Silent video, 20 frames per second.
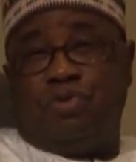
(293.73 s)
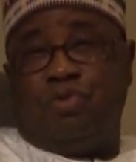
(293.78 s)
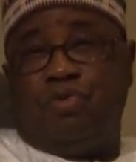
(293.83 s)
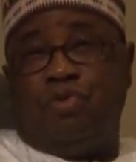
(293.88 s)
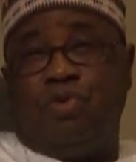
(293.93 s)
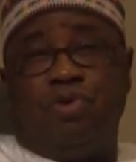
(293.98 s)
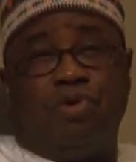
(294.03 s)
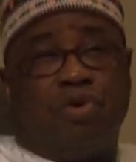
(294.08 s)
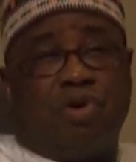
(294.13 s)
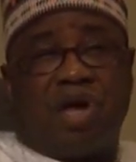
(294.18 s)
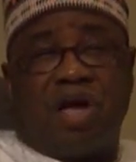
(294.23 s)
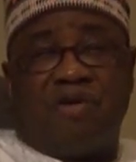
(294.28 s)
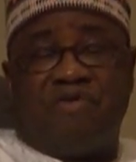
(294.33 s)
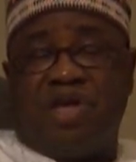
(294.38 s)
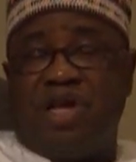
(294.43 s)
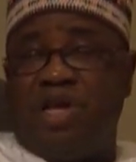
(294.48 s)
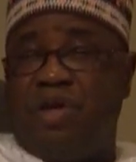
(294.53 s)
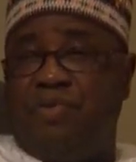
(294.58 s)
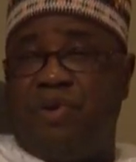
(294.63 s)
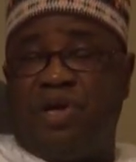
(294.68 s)
will not have
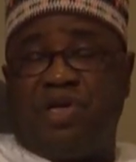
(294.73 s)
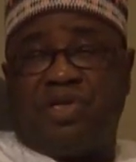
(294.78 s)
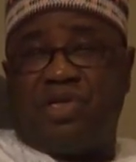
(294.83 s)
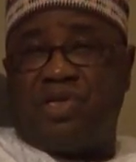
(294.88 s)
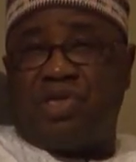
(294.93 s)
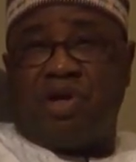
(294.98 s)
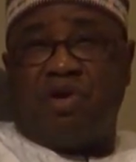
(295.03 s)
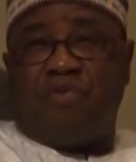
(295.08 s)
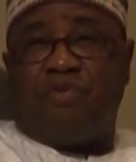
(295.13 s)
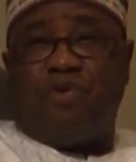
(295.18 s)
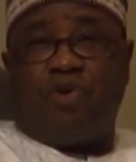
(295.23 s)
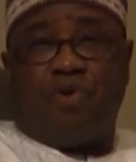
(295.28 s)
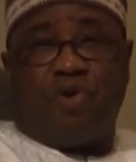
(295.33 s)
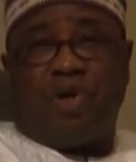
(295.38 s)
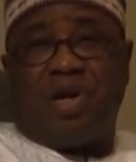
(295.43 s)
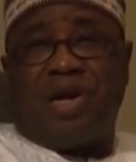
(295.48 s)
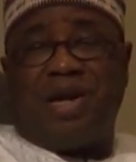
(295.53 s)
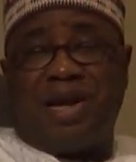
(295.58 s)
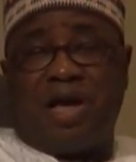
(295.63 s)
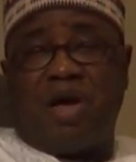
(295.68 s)
any basis now for not
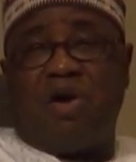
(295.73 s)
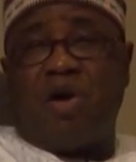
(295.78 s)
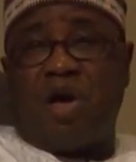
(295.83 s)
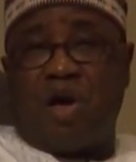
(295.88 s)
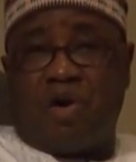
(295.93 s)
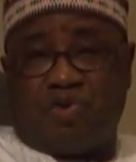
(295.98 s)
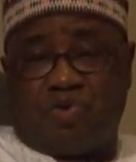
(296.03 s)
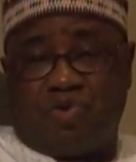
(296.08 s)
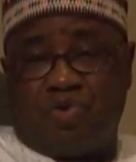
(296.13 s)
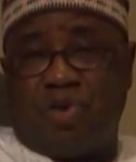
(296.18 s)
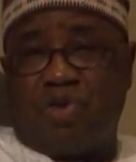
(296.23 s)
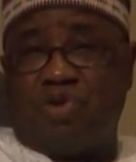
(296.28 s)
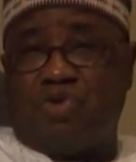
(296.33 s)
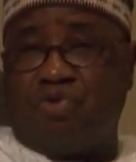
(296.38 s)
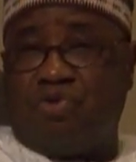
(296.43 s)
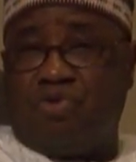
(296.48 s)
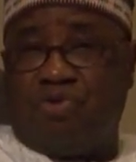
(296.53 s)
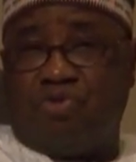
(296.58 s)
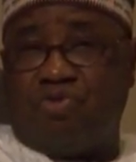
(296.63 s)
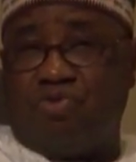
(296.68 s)
allowing our students
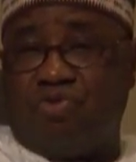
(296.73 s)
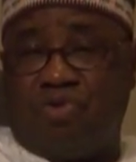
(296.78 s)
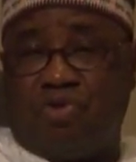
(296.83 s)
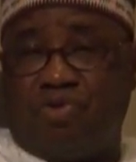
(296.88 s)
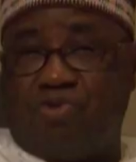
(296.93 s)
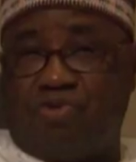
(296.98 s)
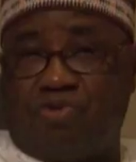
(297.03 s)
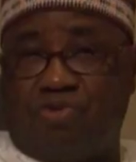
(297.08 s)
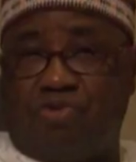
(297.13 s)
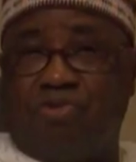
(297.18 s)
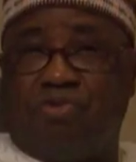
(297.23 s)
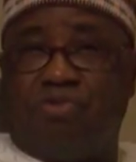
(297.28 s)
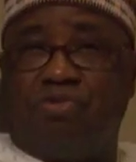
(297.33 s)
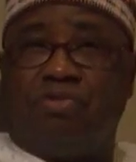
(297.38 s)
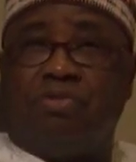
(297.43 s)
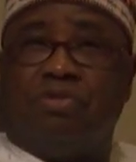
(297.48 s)
to go to law school,